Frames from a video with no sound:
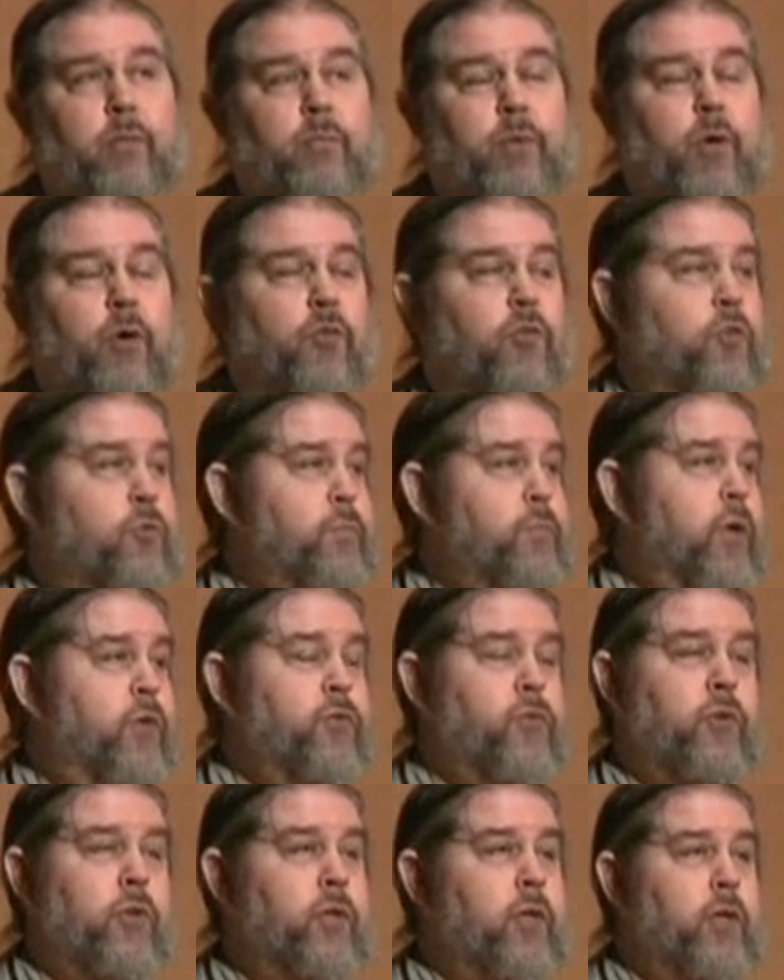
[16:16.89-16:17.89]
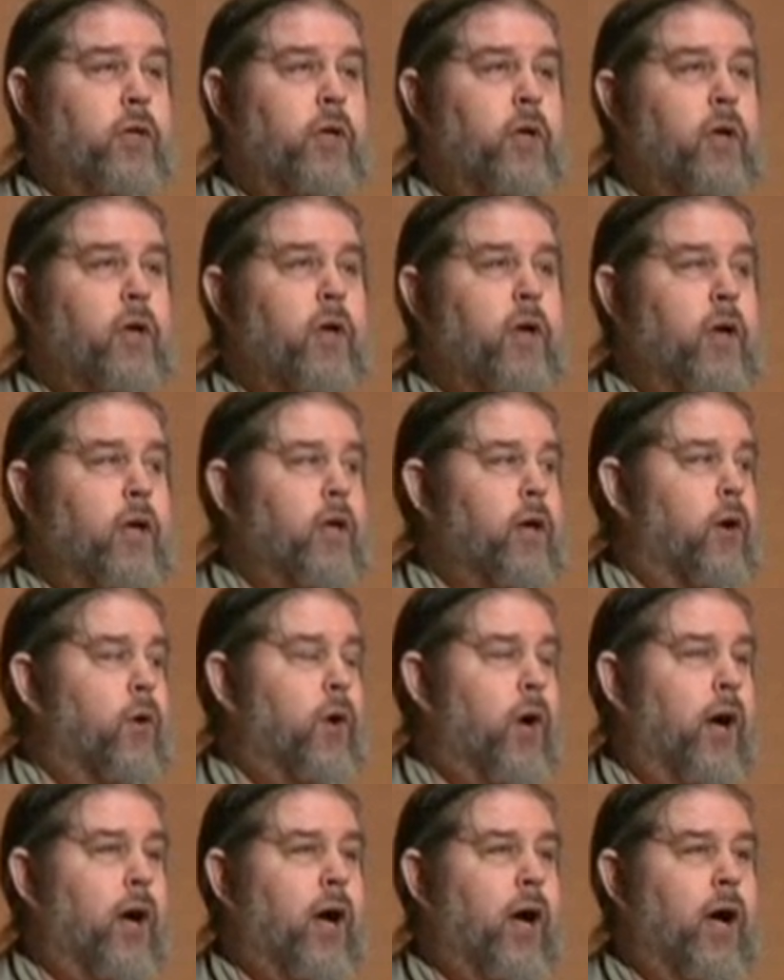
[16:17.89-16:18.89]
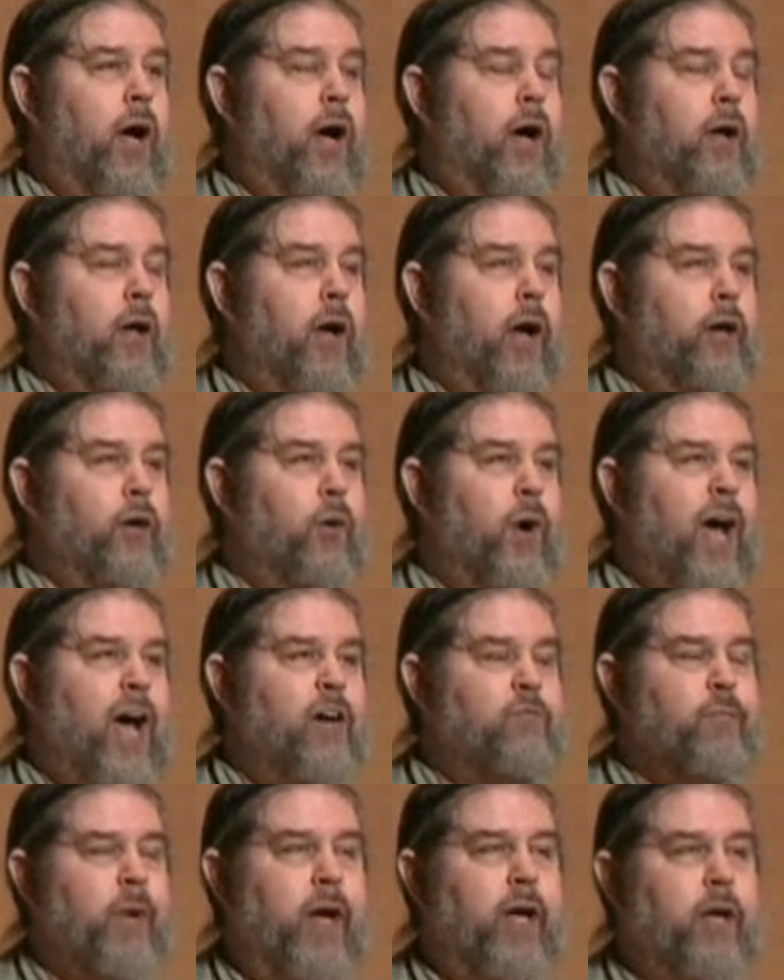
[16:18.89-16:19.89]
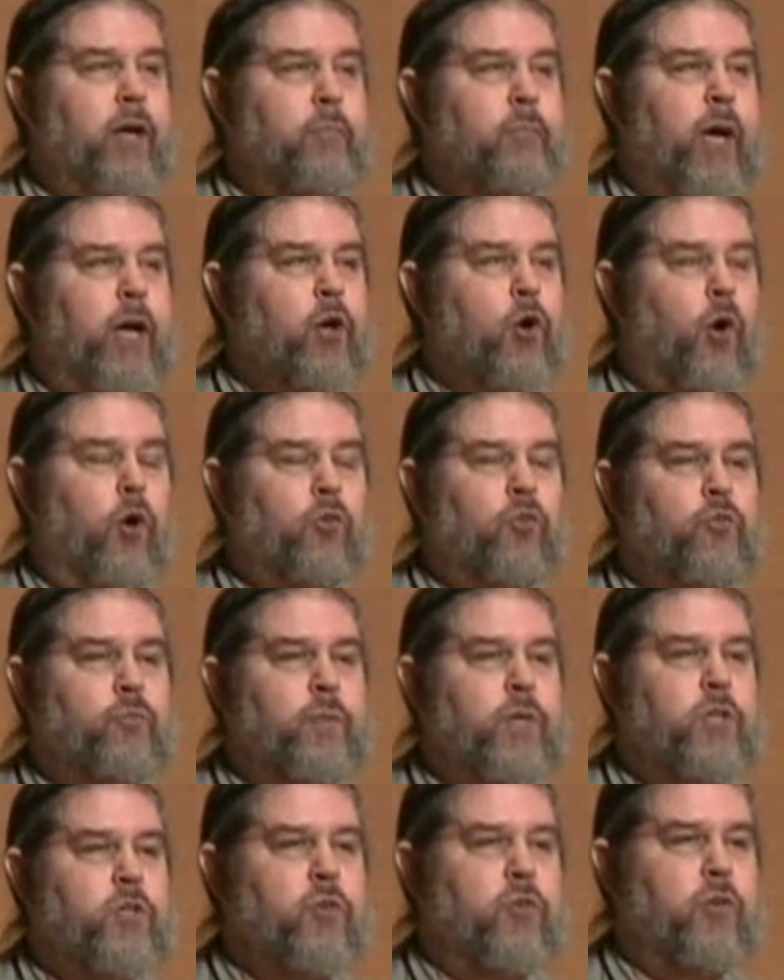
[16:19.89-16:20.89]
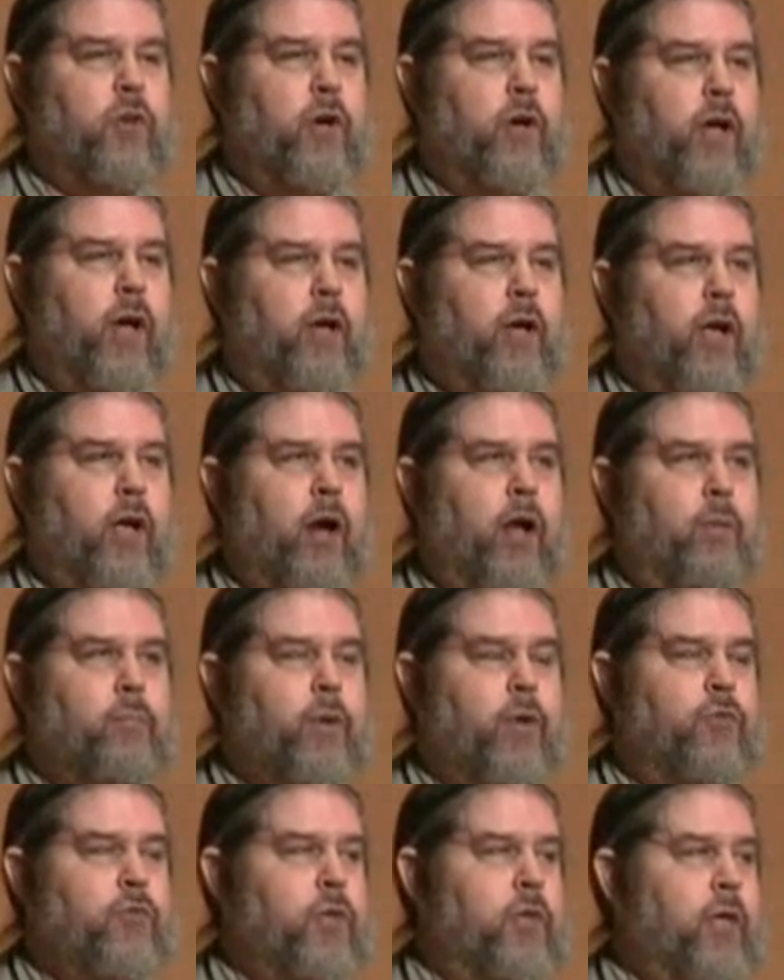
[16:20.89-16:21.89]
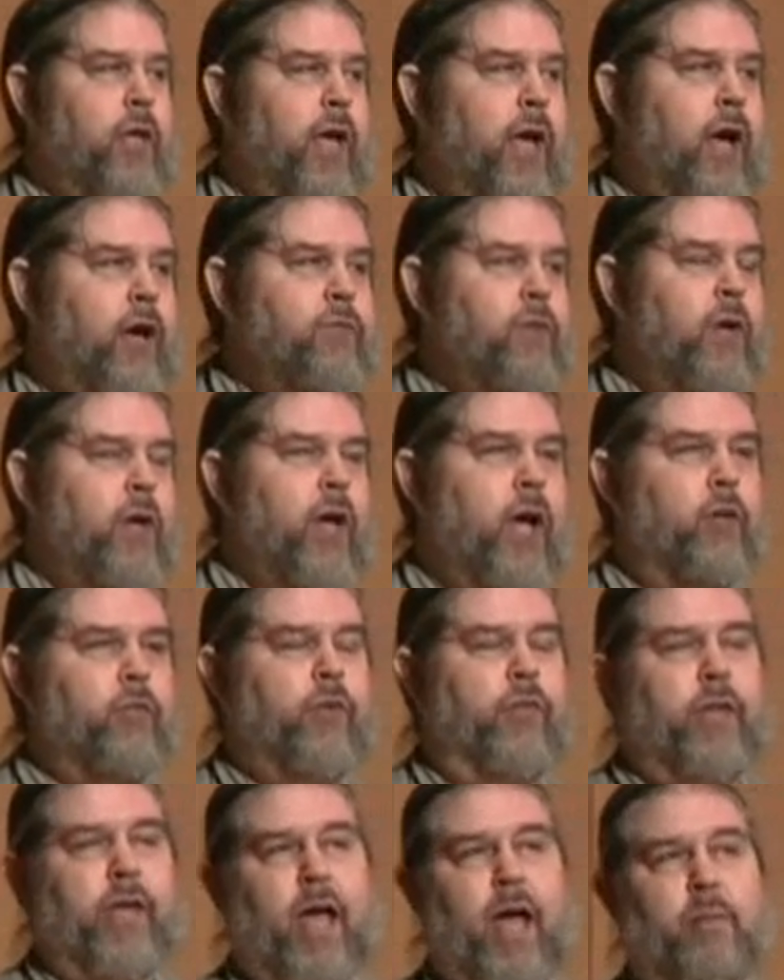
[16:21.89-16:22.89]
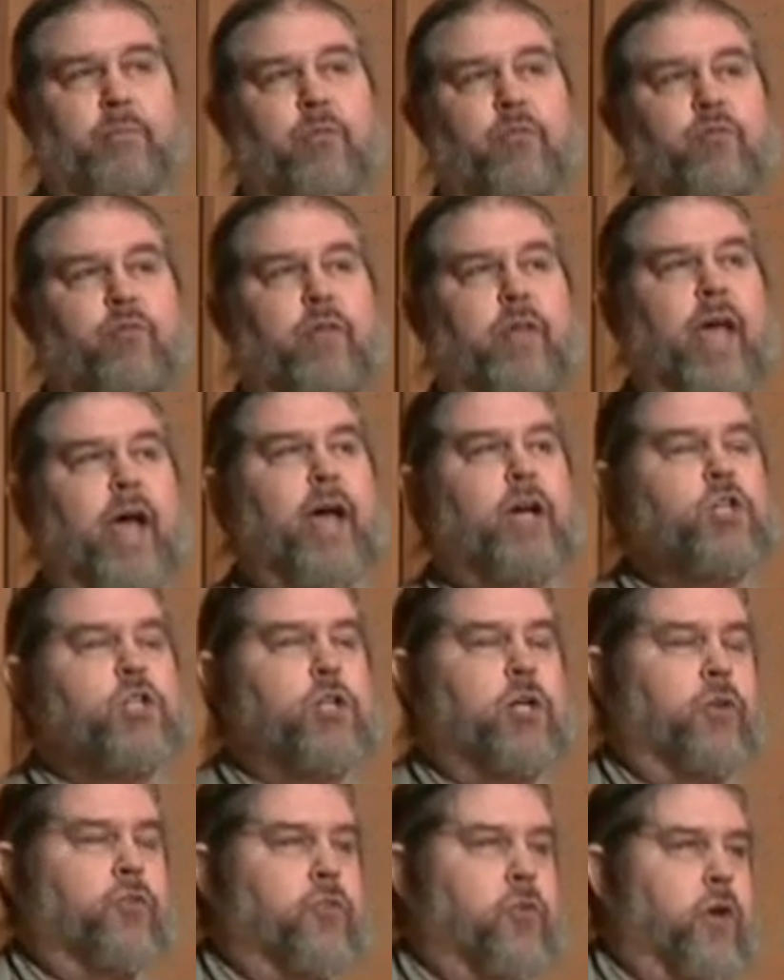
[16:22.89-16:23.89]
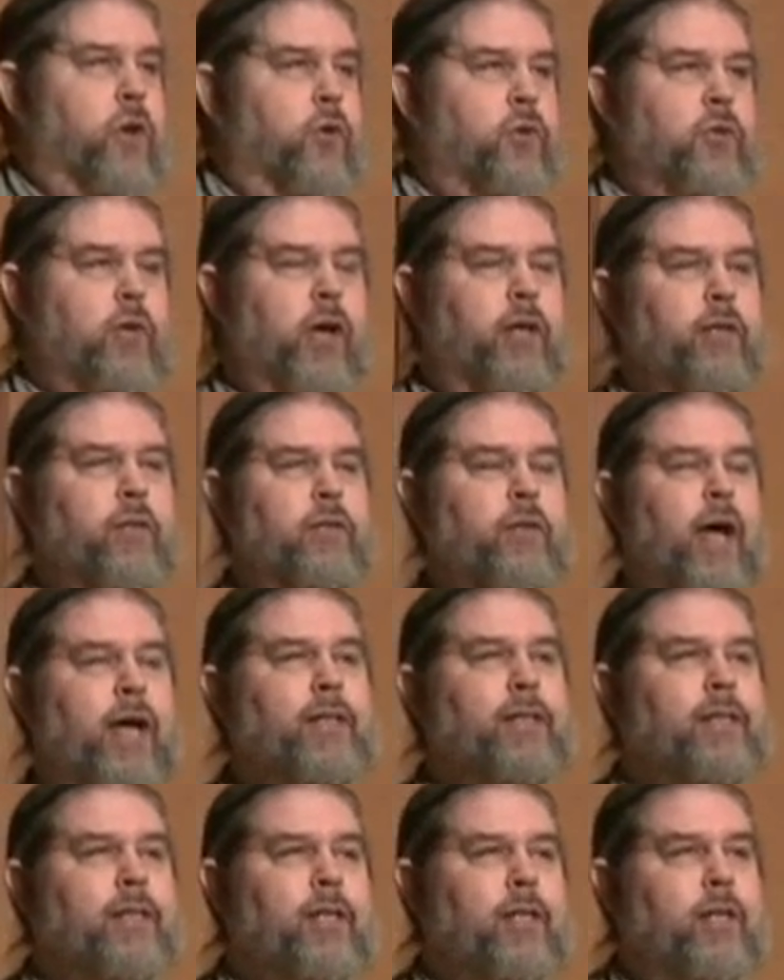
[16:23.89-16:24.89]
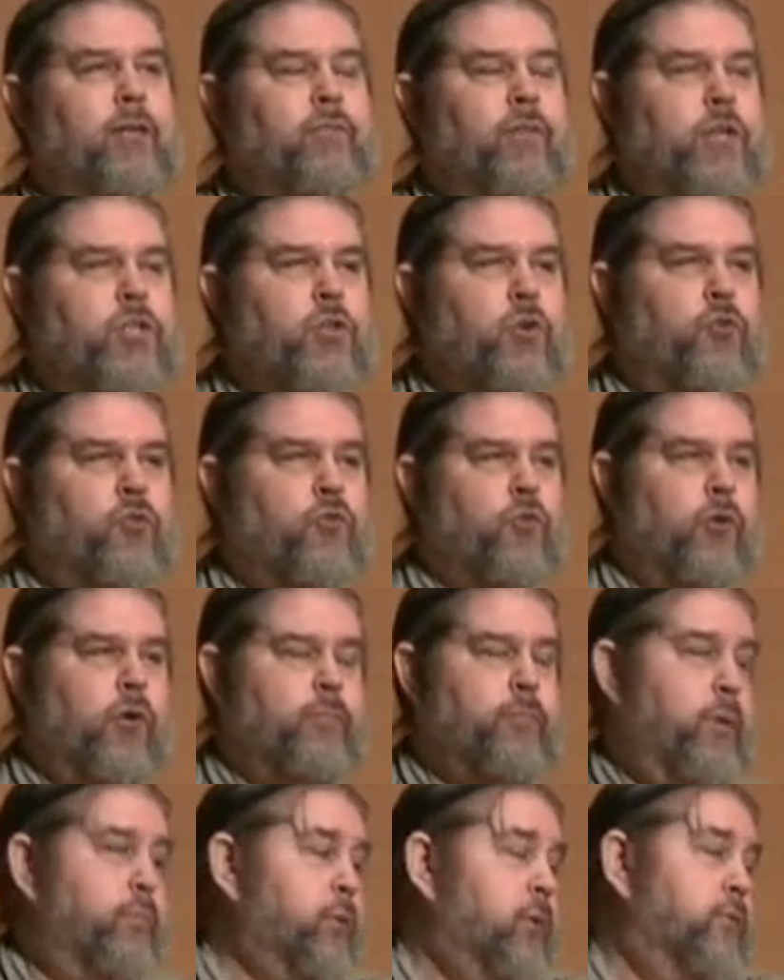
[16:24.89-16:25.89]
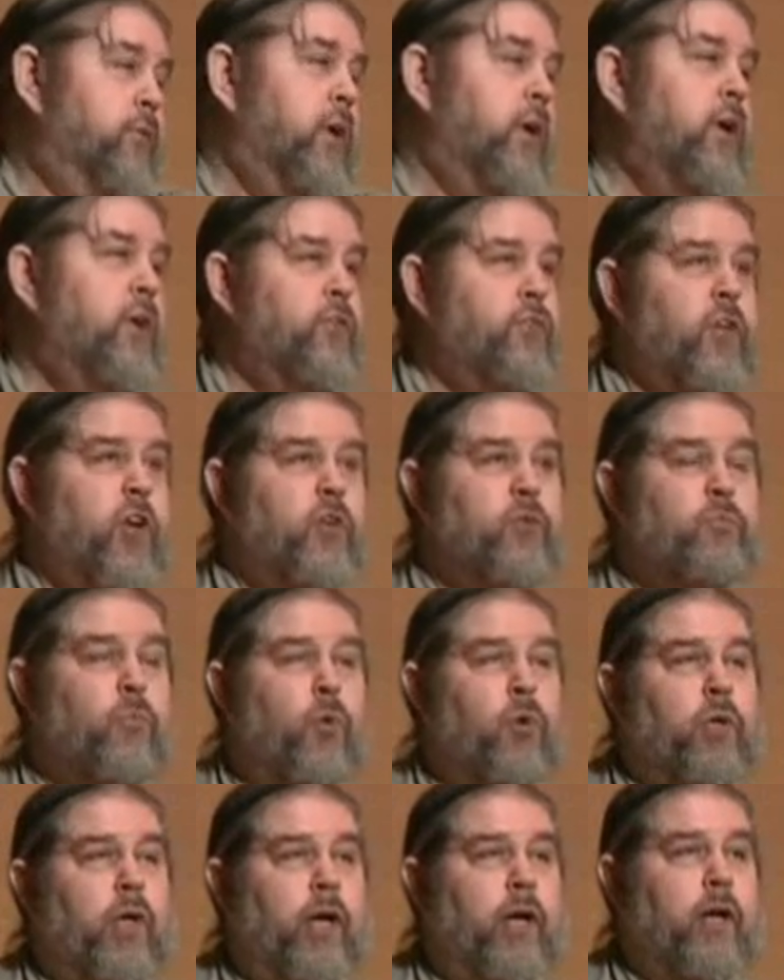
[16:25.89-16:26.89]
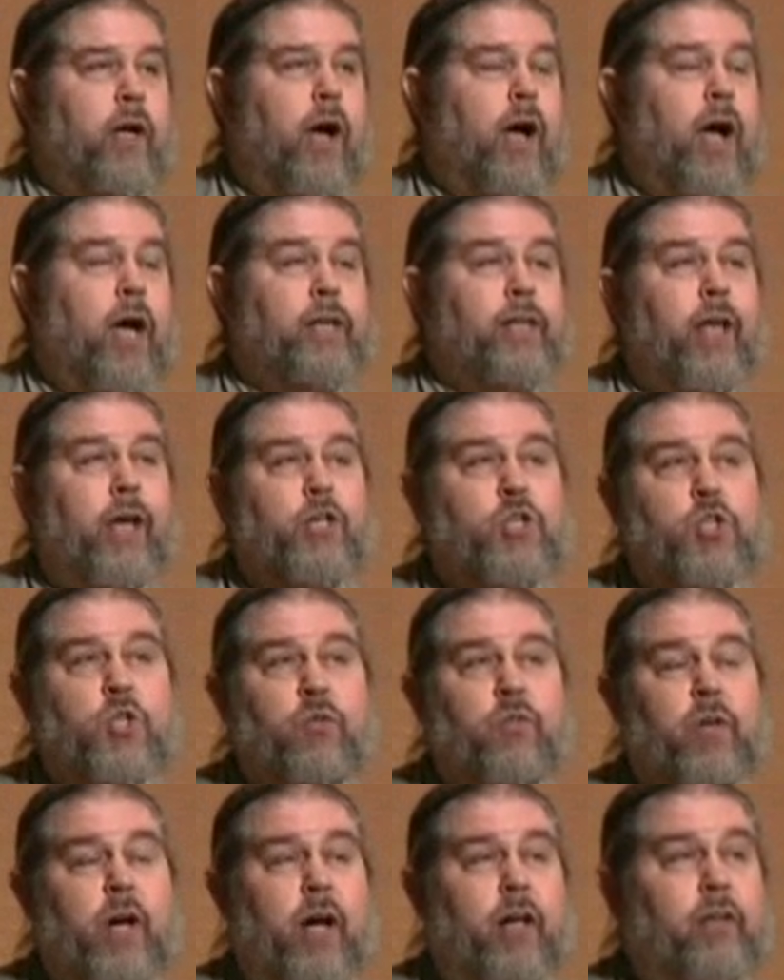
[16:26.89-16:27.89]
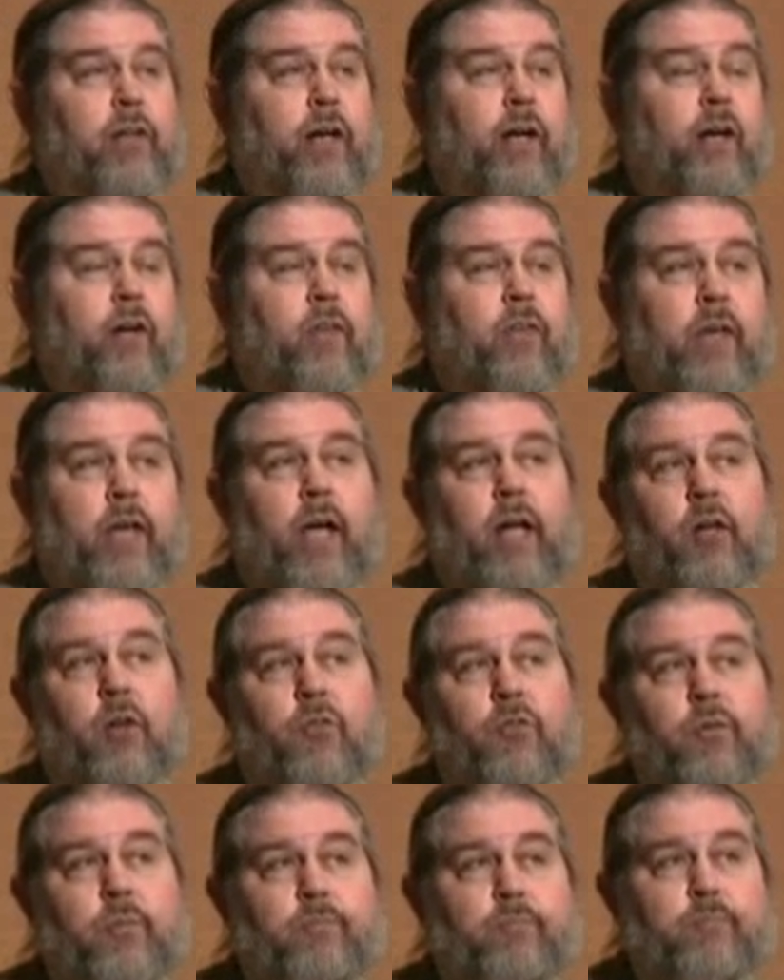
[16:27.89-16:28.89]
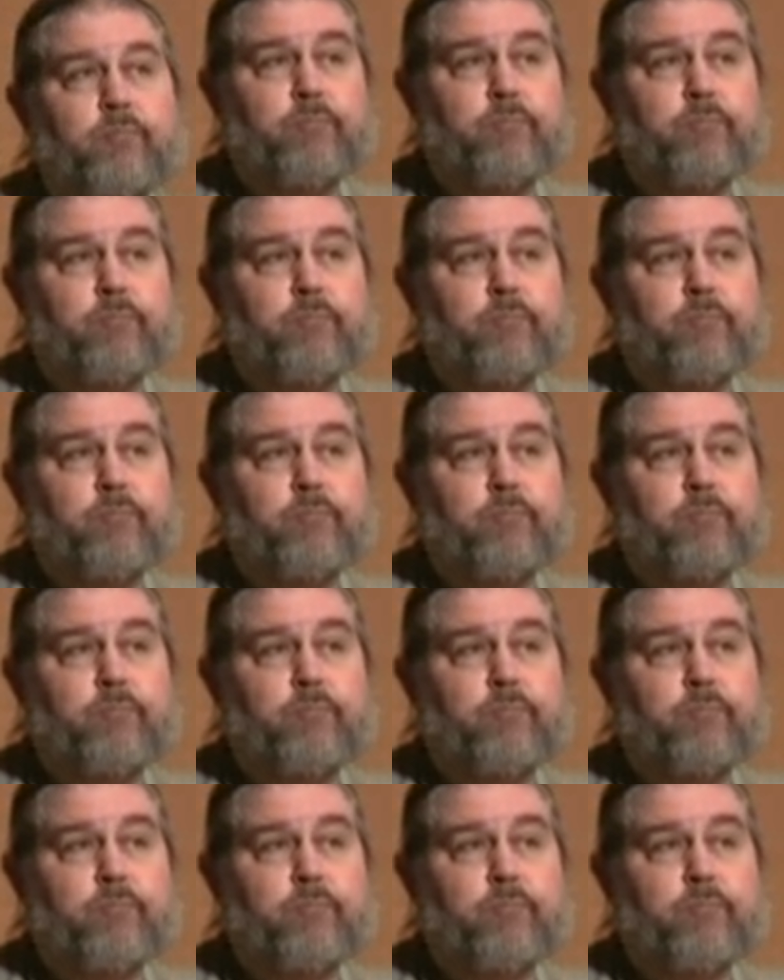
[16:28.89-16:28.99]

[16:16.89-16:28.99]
Because it's basically, I don't have my galled speeches in it. I basically have everything happen through the action. It's, a tight little adventure story. People have said it's more like Heinlein Juvenile than anything else.